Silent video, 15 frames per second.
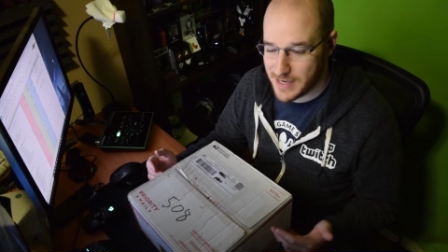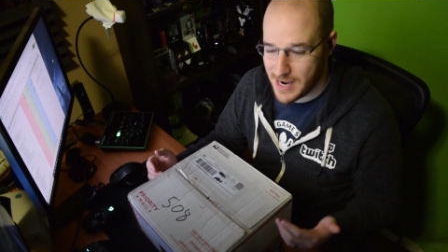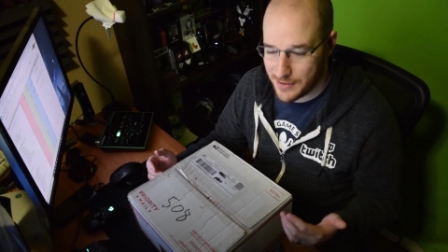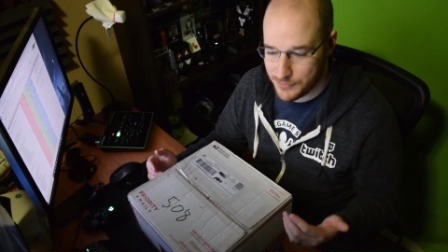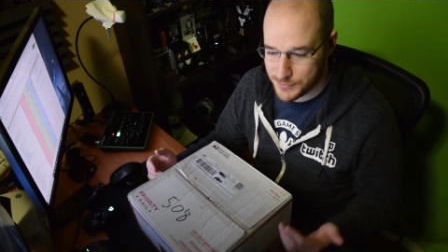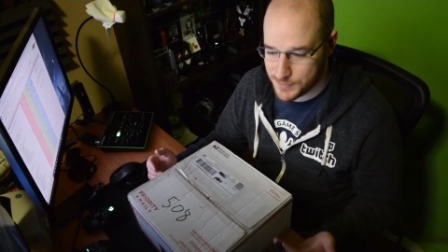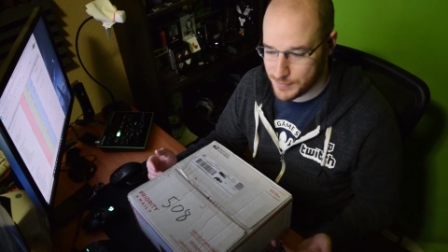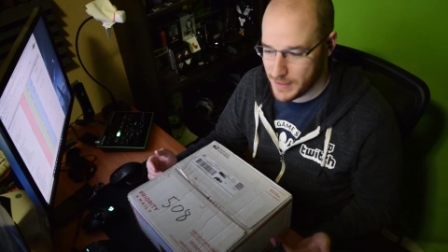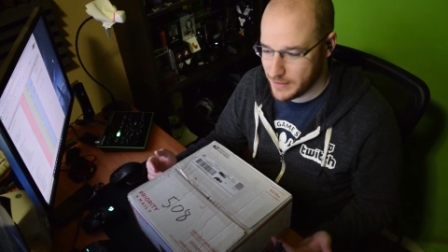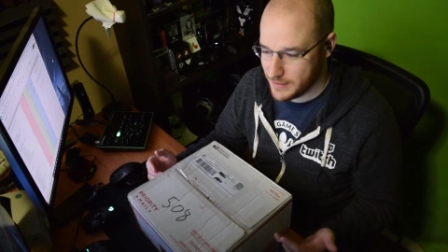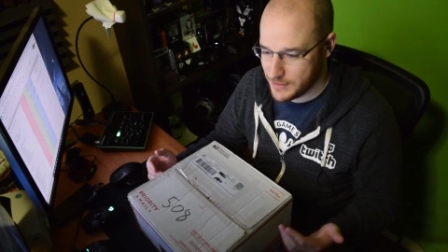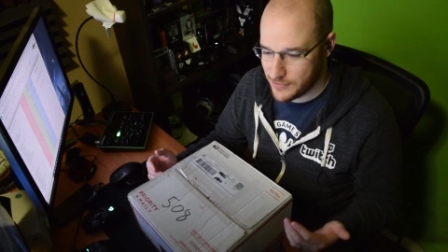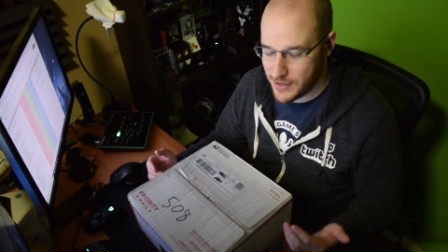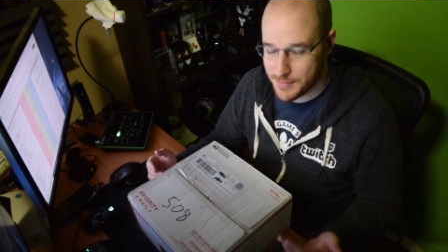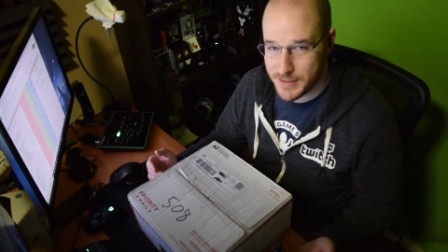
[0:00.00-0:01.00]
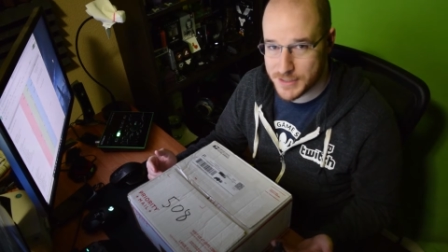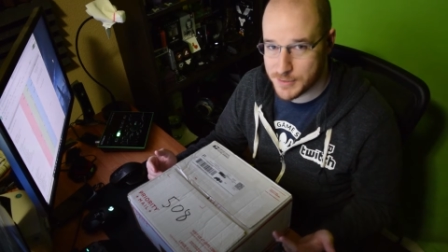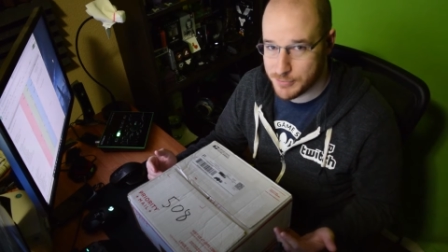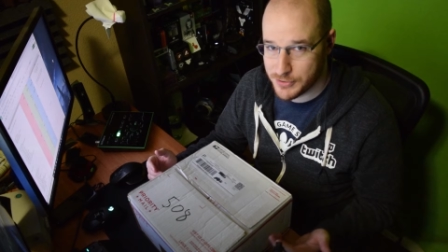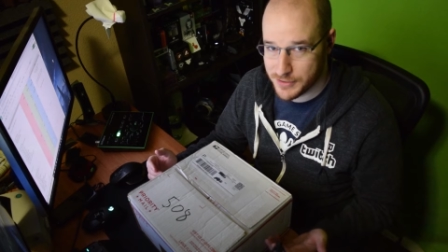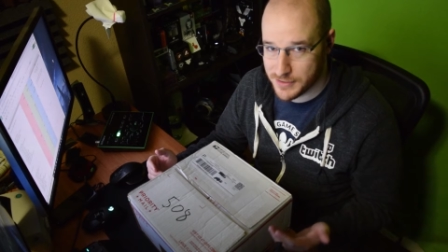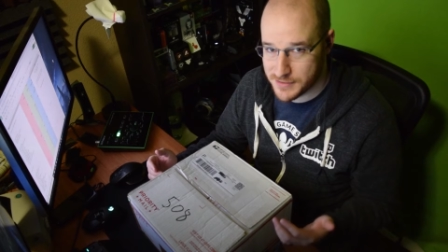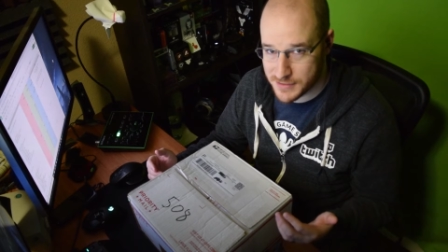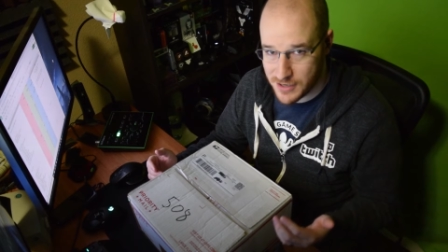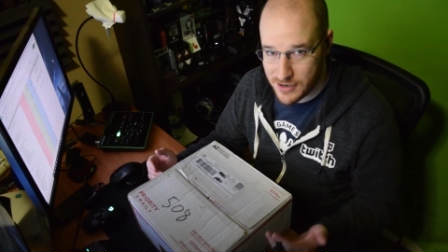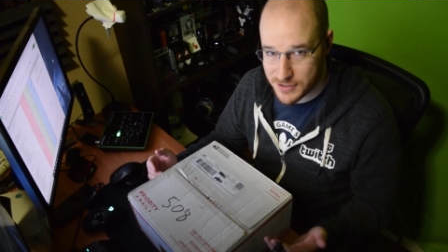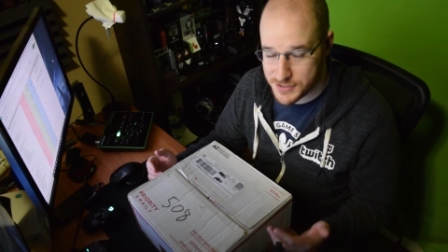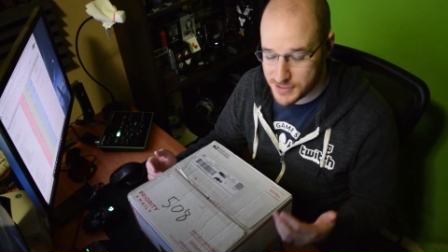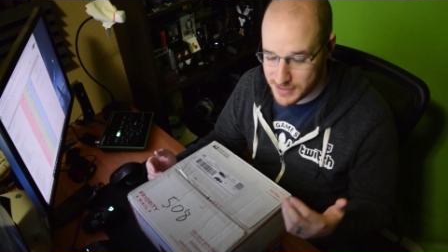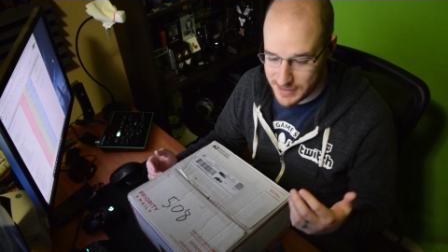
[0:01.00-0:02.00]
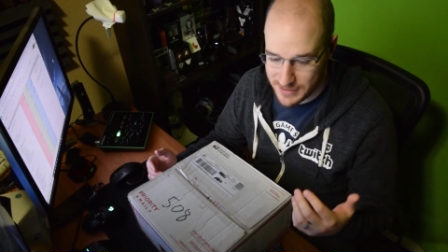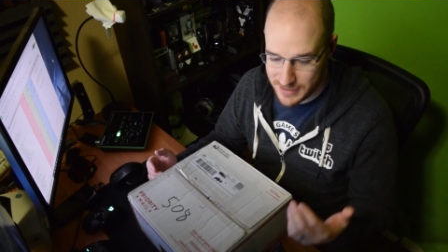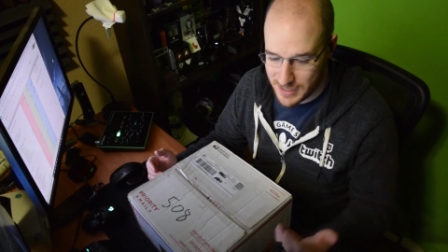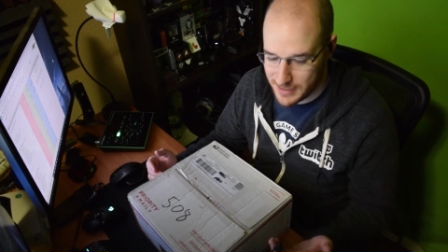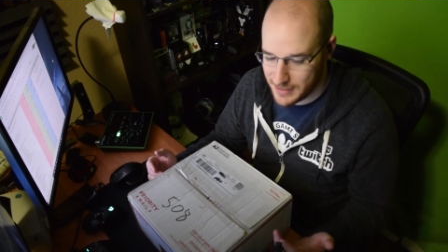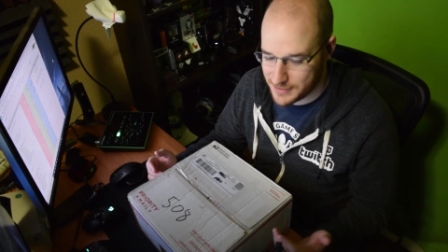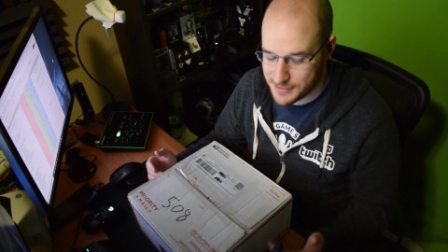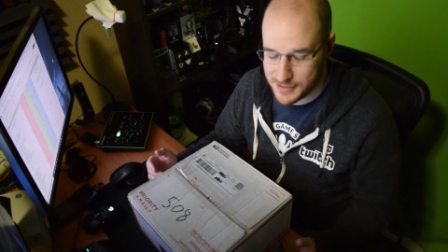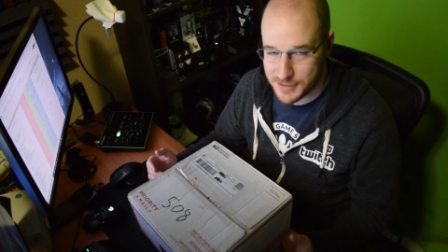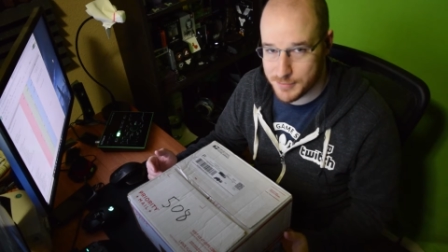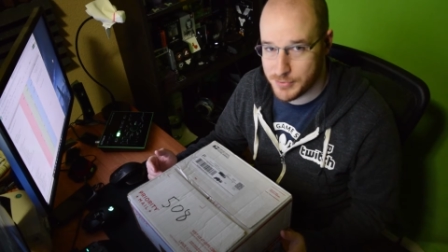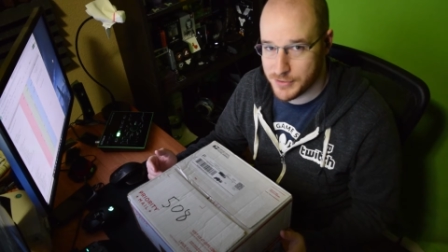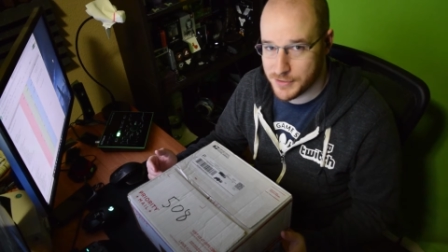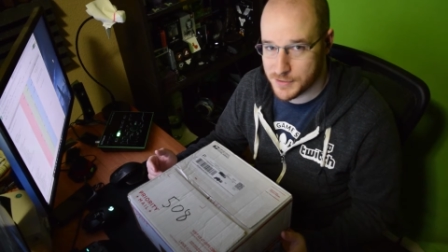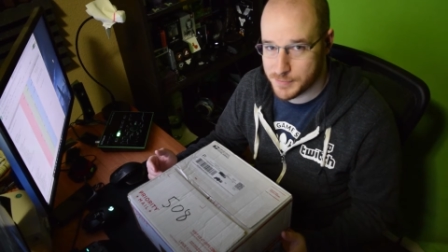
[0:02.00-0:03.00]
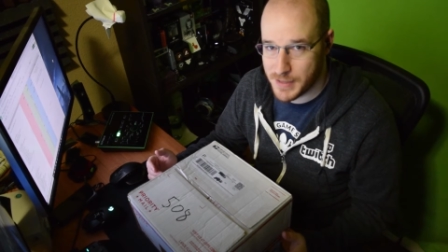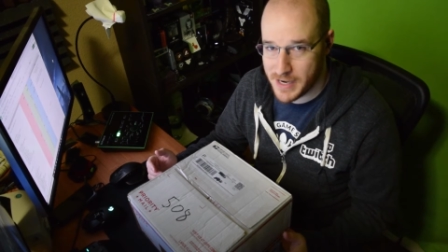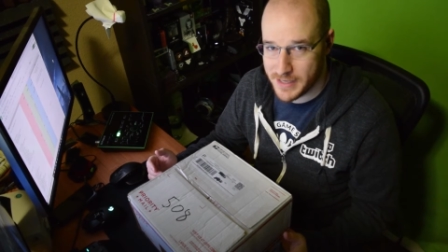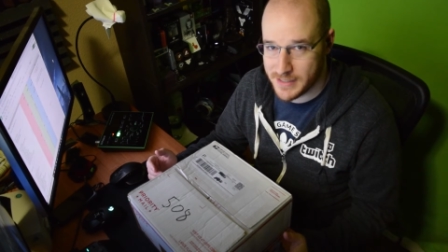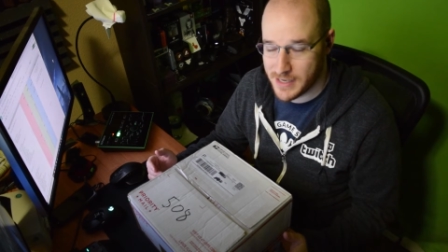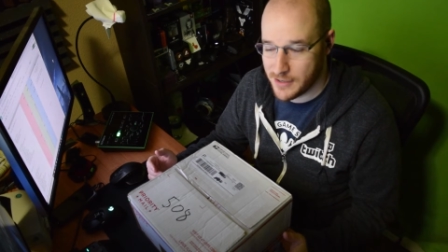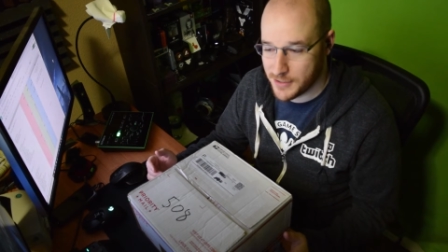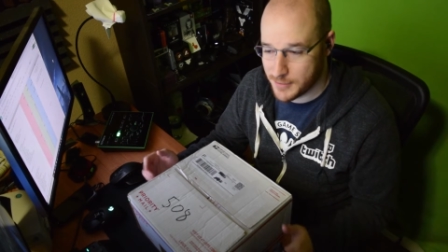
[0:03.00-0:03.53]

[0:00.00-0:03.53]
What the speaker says: I meant to put it as an auction, and I accidentally put it as Buy It Now.